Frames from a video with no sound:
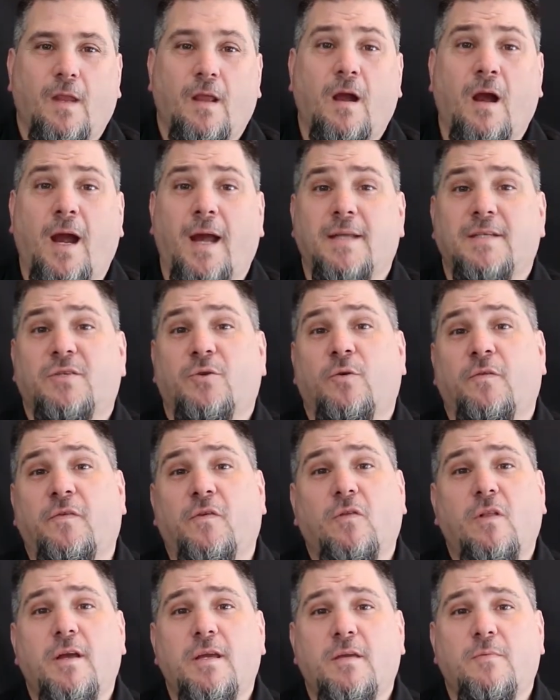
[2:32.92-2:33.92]
Alright, so if
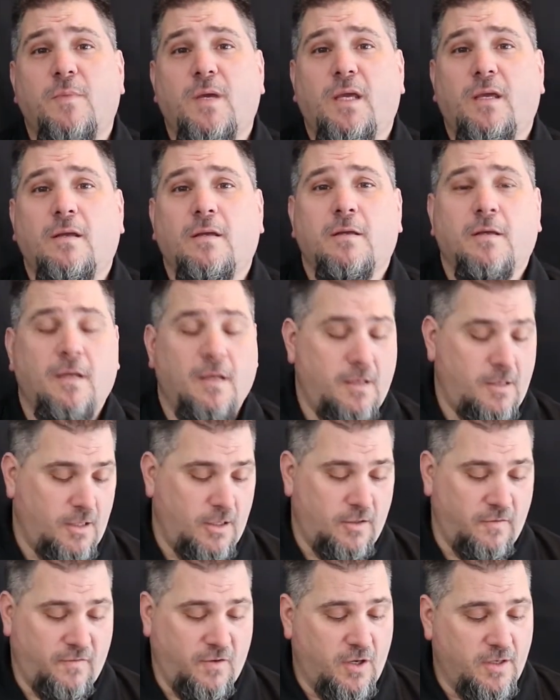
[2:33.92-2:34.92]
you're like me,
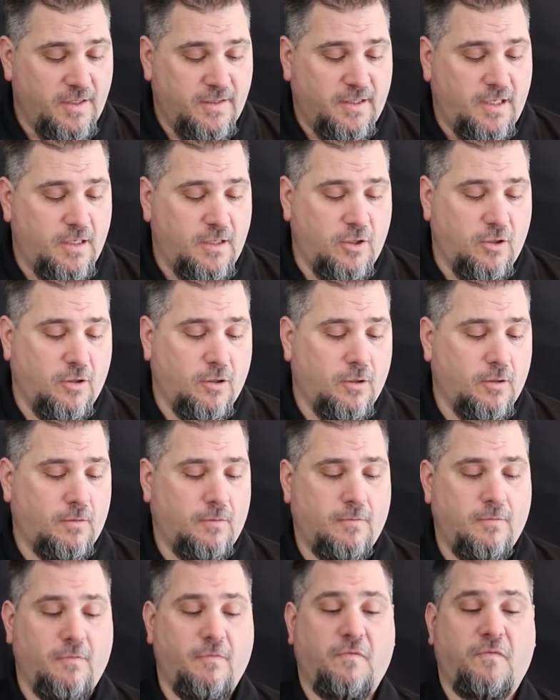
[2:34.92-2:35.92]
you've gone to take your
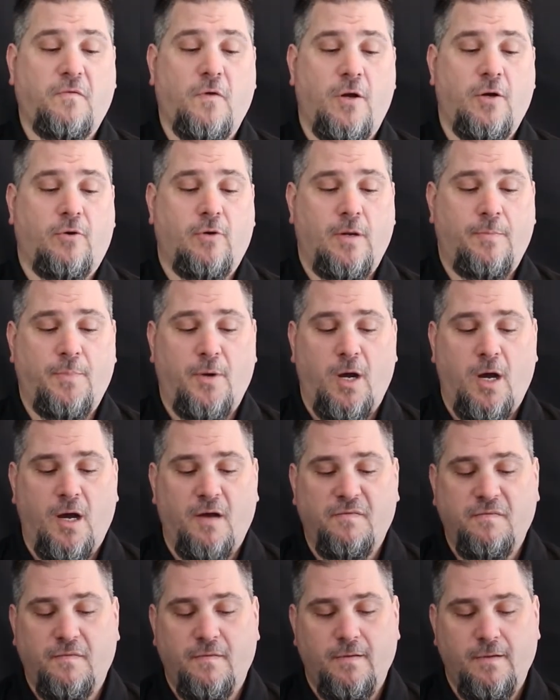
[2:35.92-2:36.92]
front grip
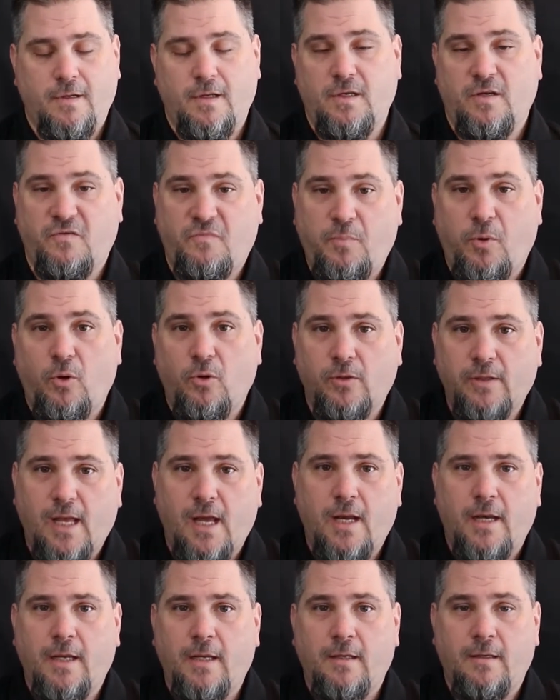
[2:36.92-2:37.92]
off, and you've pulled
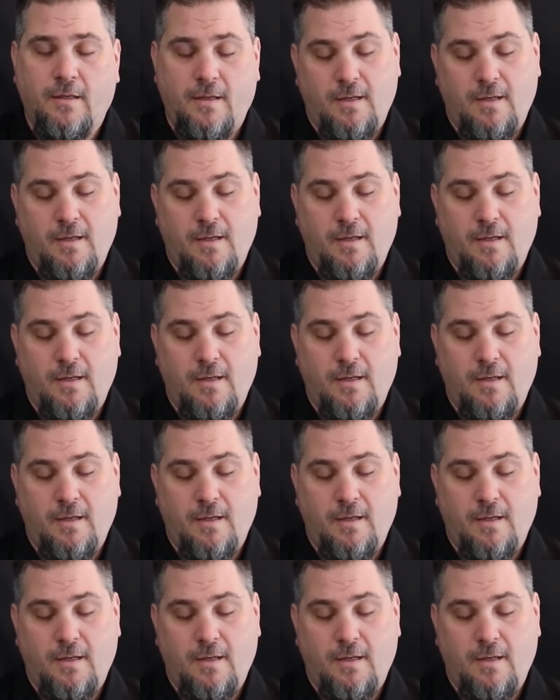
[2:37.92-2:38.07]
on it,